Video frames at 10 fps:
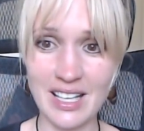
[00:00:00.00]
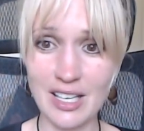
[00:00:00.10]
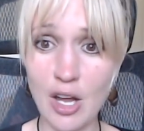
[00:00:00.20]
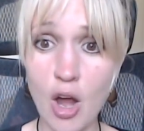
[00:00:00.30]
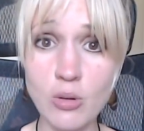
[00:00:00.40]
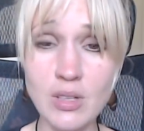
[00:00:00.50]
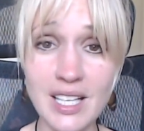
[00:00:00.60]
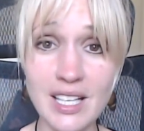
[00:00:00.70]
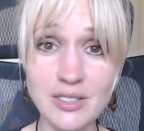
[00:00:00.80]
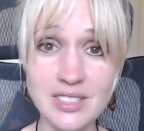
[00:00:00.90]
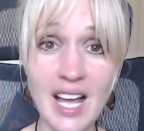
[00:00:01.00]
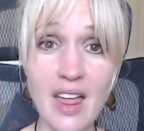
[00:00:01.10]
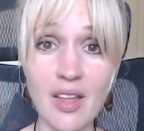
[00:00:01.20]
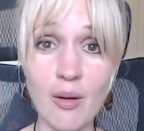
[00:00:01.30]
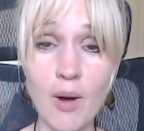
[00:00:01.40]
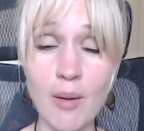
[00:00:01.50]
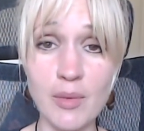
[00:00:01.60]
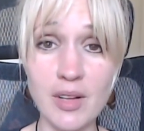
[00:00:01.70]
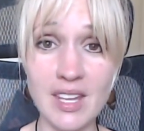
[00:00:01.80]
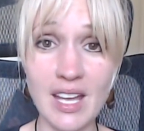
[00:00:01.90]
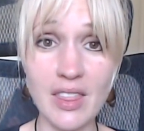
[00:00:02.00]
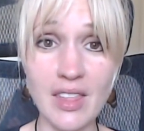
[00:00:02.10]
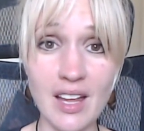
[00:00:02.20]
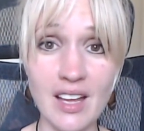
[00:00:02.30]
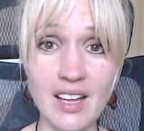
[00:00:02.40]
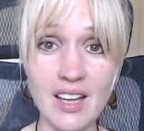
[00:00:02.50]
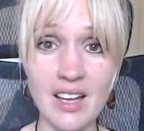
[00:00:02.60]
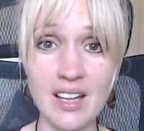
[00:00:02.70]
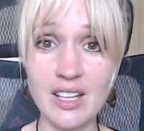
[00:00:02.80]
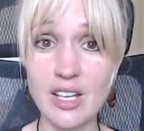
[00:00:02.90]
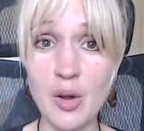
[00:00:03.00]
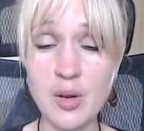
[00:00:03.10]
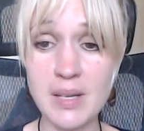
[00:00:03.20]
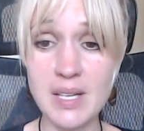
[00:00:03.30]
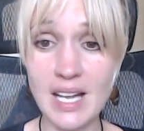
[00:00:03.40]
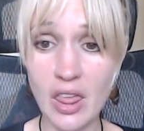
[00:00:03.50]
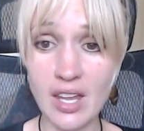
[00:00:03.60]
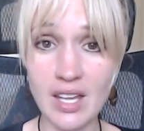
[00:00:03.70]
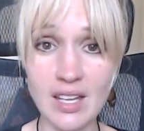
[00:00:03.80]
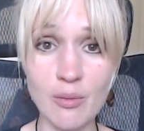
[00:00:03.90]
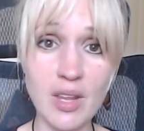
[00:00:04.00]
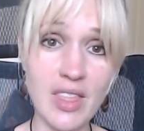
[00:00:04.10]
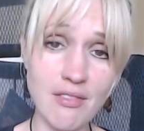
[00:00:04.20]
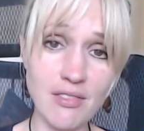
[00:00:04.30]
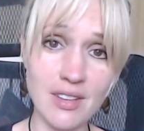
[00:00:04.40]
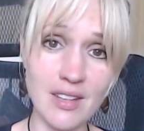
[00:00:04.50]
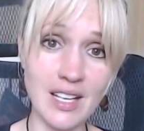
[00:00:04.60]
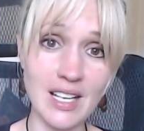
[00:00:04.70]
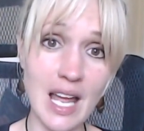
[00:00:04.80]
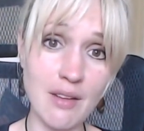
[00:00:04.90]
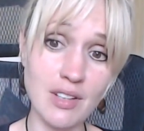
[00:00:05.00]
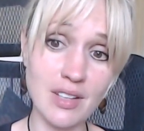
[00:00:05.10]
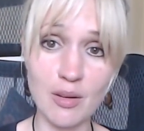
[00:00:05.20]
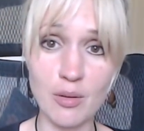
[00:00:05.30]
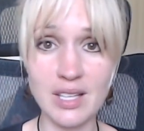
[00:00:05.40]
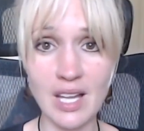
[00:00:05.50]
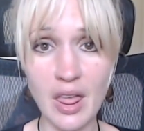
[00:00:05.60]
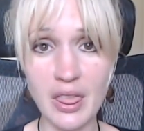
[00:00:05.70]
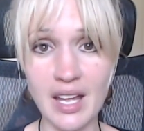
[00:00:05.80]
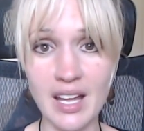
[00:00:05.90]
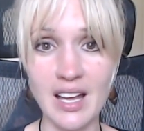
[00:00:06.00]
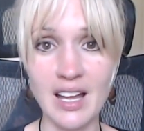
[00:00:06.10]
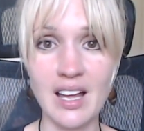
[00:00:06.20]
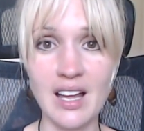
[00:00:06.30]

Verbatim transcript: They can only go together, one with the other. There can only be nothing with everything and everything with nothing.